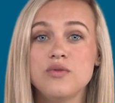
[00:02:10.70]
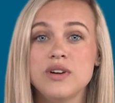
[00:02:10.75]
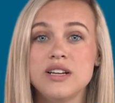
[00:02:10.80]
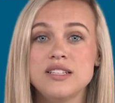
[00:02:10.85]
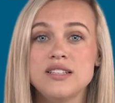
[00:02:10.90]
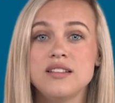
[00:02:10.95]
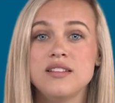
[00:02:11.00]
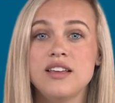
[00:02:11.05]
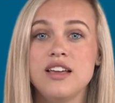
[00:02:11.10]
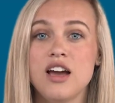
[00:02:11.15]

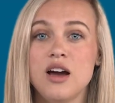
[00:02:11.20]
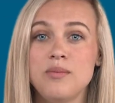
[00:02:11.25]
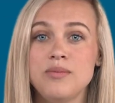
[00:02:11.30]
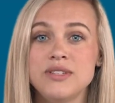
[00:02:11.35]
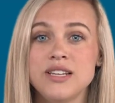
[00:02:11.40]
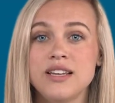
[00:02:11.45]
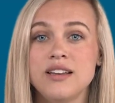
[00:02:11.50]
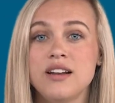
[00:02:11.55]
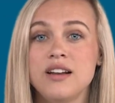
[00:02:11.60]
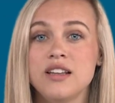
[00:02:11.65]
recently
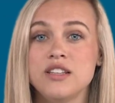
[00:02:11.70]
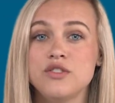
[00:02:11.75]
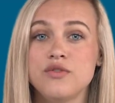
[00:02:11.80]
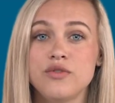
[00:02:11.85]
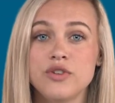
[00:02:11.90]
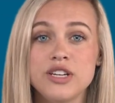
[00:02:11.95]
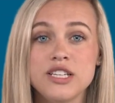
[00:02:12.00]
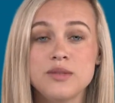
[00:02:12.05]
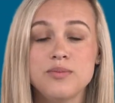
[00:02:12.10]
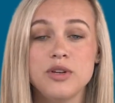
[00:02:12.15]
updated its
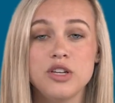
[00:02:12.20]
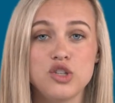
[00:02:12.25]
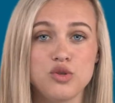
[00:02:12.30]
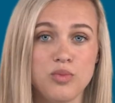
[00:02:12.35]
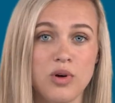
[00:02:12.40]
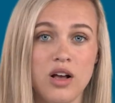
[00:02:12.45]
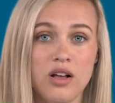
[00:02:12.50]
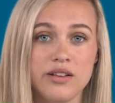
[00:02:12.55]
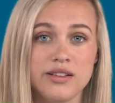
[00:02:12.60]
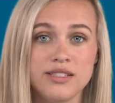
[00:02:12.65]
free speech
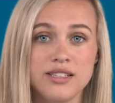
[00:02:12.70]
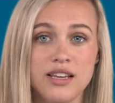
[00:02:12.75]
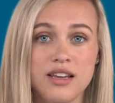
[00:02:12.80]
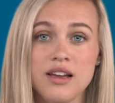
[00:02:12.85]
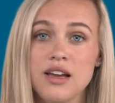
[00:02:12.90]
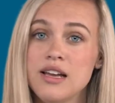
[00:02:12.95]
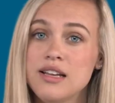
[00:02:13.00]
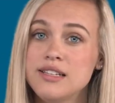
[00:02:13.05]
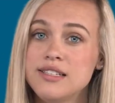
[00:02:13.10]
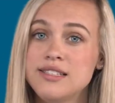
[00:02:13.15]
policy,
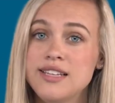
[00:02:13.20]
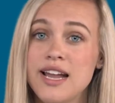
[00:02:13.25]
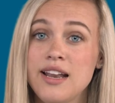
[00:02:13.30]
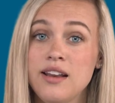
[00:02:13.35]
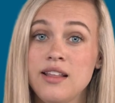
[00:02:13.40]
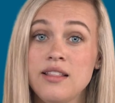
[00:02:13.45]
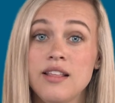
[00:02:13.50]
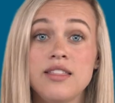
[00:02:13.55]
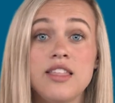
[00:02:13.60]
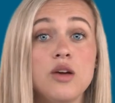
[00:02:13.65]

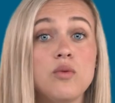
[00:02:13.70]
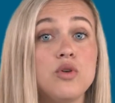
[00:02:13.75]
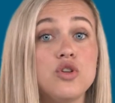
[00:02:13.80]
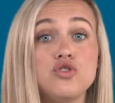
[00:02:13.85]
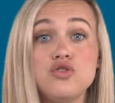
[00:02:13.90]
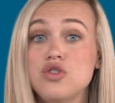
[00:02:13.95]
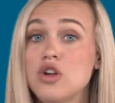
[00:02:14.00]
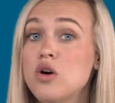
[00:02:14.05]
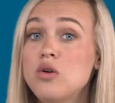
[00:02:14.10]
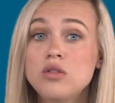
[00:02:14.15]
stating that they will
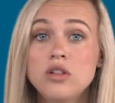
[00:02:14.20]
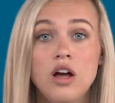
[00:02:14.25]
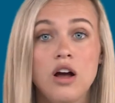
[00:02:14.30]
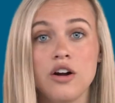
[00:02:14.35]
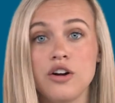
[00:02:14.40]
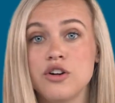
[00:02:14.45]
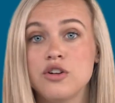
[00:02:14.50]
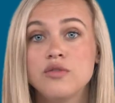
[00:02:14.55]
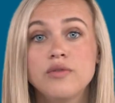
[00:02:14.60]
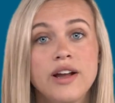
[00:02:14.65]
no
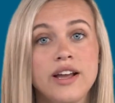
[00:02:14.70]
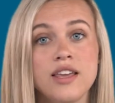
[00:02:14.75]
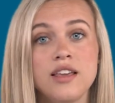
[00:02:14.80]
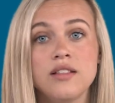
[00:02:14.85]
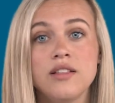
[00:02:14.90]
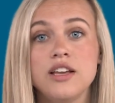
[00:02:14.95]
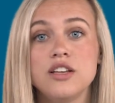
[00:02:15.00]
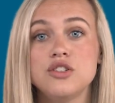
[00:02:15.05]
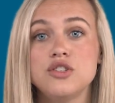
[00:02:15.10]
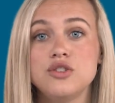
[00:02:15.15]
longer
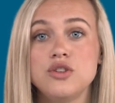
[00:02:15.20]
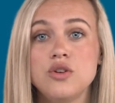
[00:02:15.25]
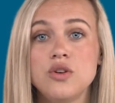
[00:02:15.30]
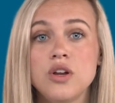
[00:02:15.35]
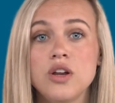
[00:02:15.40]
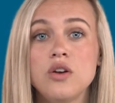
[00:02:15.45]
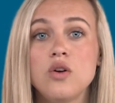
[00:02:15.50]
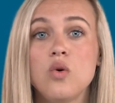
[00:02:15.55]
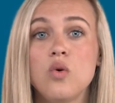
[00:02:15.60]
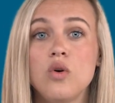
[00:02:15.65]
regulate
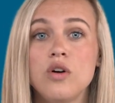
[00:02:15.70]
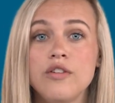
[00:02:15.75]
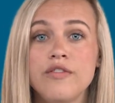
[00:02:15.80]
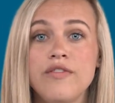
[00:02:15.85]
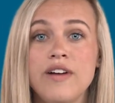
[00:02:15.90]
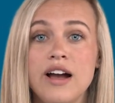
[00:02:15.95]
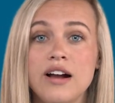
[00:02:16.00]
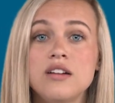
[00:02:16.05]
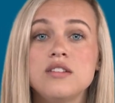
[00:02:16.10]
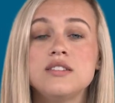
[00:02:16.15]
student or
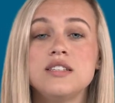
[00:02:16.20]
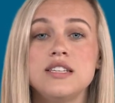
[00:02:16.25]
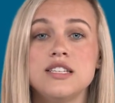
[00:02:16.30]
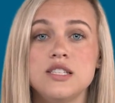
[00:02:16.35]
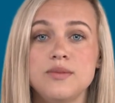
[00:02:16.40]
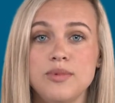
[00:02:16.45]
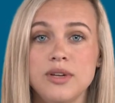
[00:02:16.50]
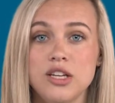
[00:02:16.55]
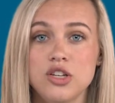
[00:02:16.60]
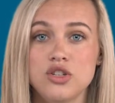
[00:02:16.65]
faculty
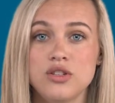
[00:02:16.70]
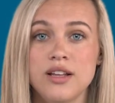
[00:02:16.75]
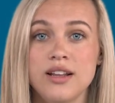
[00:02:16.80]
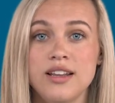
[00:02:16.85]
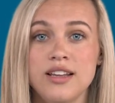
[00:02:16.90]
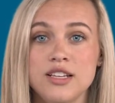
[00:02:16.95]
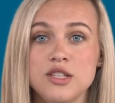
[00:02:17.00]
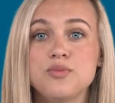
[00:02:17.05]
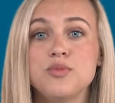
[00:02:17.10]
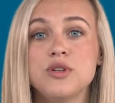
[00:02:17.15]
speech that
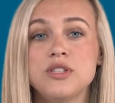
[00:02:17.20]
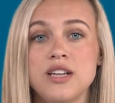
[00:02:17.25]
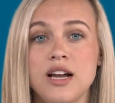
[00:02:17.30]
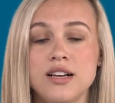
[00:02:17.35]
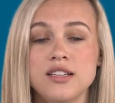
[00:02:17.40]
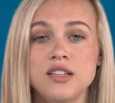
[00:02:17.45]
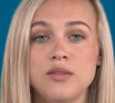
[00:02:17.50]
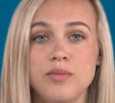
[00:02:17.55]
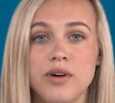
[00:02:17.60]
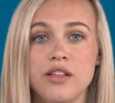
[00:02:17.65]
is
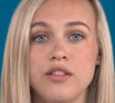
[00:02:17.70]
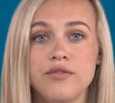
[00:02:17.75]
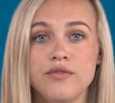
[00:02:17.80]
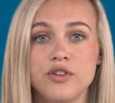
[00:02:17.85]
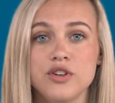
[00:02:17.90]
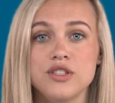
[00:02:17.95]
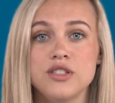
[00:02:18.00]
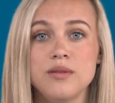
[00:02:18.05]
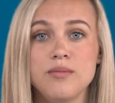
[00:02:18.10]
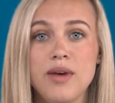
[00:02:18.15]
protected by the
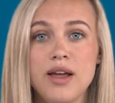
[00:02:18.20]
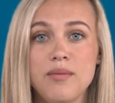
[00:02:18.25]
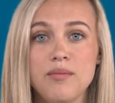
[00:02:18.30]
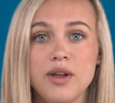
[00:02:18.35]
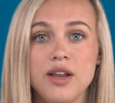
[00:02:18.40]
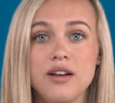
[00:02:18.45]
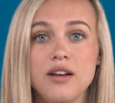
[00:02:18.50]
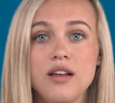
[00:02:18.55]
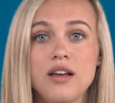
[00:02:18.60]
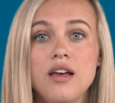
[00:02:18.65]
First
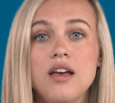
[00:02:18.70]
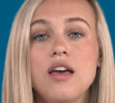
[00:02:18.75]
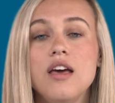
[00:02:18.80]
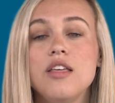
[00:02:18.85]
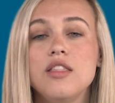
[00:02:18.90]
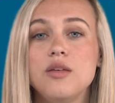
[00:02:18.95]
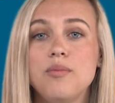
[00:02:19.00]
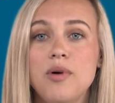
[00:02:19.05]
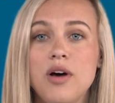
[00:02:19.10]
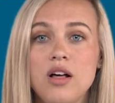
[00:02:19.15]
Amendment.
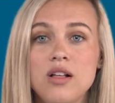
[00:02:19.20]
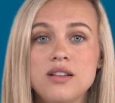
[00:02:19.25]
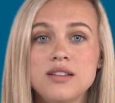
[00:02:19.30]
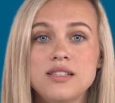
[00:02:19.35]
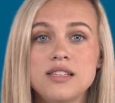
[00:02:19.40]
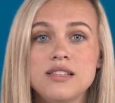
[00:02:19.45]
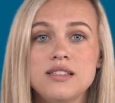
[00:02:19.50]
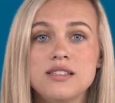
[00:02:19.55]
The policy